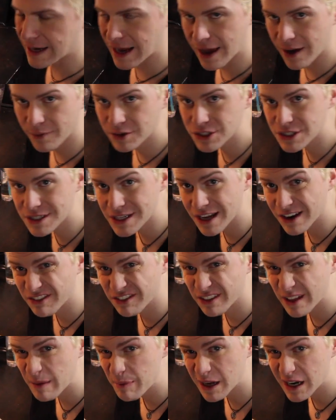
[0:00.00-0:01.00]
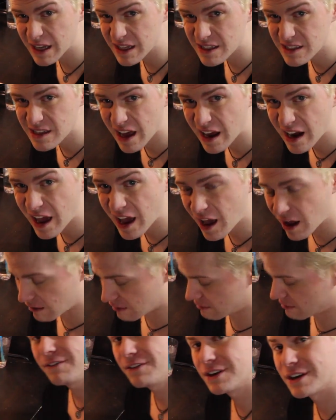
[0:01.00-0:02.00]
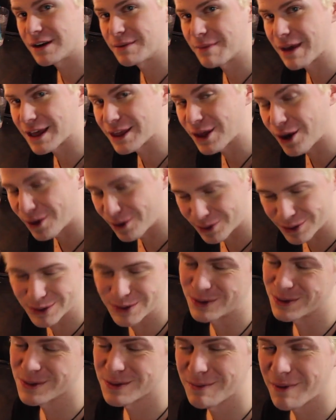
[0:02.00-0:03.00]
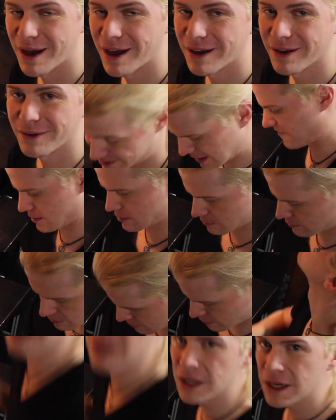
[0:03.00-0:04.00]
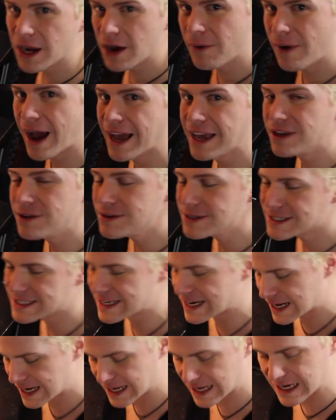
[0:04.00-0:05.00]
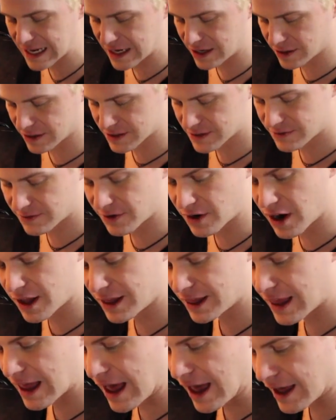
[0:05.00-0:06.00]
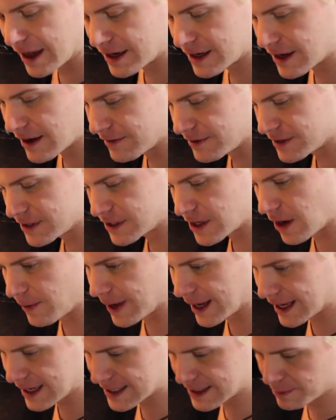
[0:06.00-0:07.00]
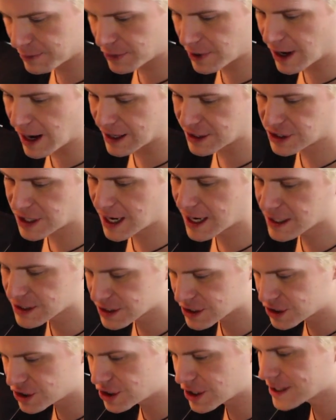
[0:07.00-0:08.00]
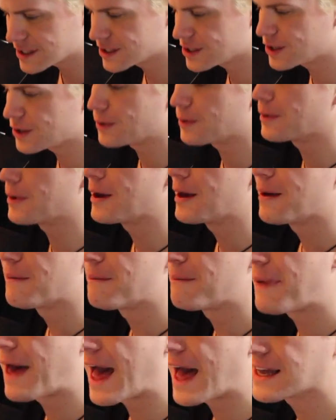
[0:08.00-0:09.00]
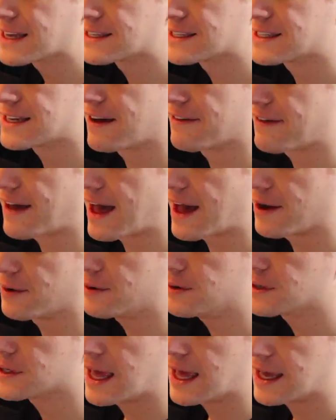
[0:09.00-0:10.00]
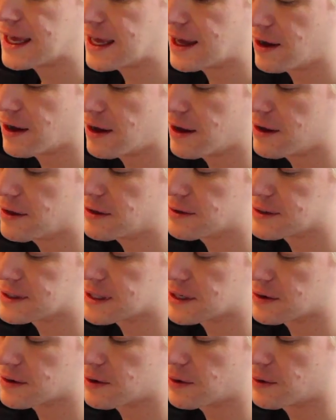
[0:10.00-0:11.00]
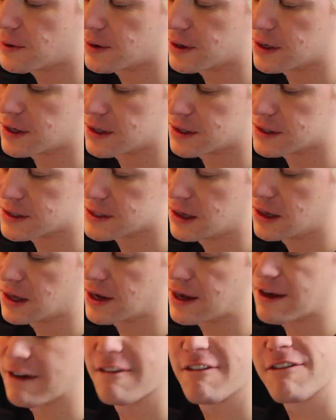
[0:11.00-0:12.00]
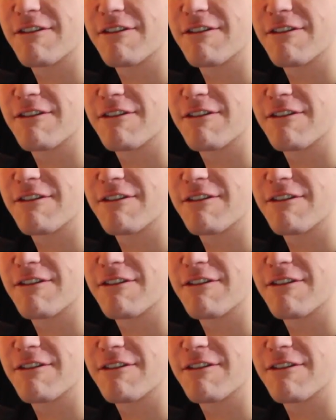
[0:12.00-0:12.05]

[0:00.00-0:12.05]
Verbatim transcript: Now we're just gonna flip it inside out. If you didn't make the hole too small. You know, I use knitting needles for a lot of sewing projects just to bag stuff out and get all those little corners looking